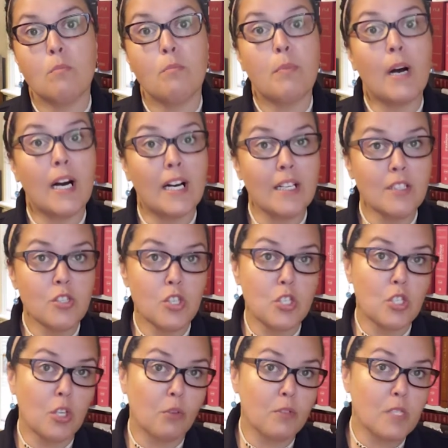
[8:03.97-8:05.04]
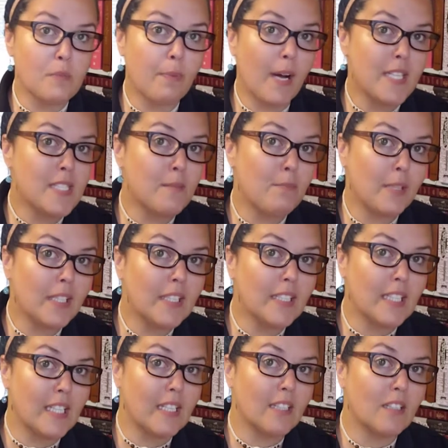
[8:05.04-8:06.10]
But she took
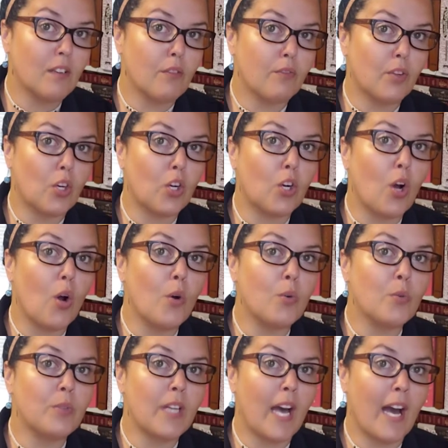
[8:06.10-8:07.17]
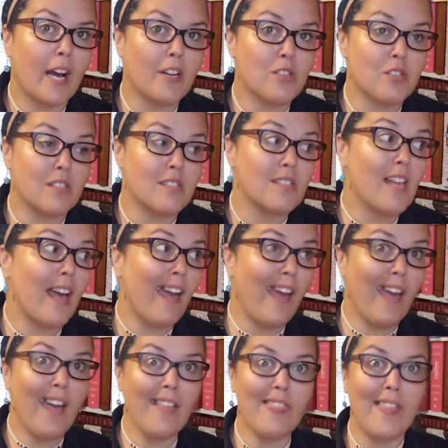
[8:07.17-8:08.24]
responsibility for her own actions
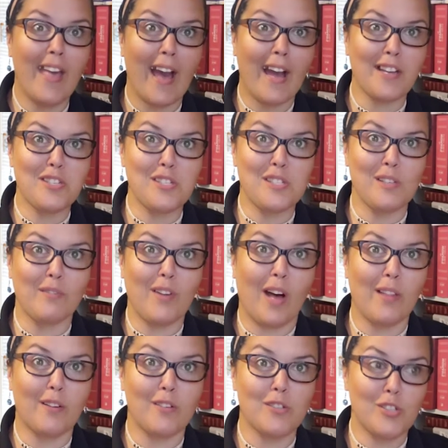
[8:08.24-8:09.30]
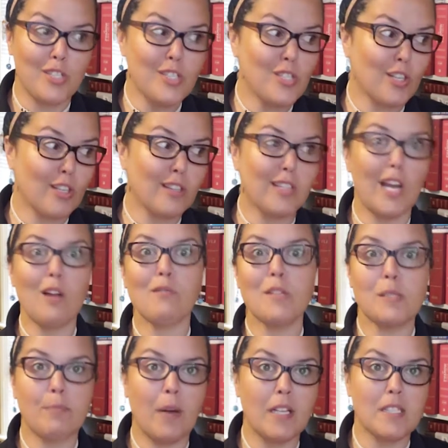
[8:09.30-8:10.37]
and the actions of others. She took their
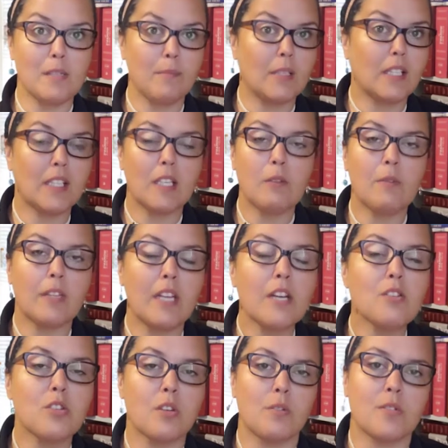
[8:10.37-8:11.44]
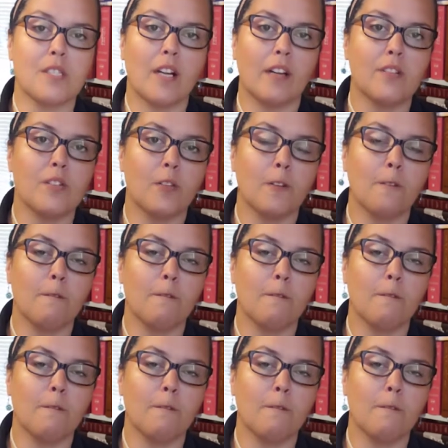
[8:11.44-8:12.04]
responsibility when they chose not to.